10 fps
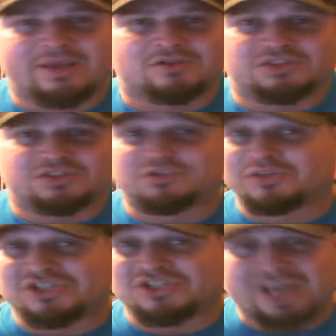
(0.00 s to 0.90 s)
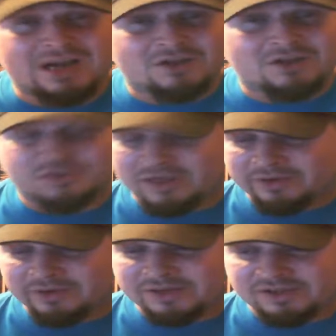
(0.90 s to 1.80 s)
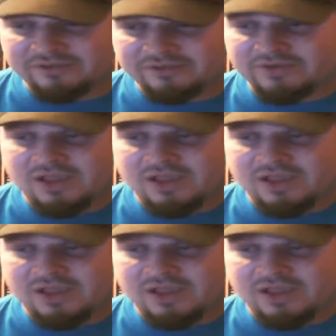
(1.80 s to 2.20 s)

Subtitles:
She's doing shout outs and all that great stuff.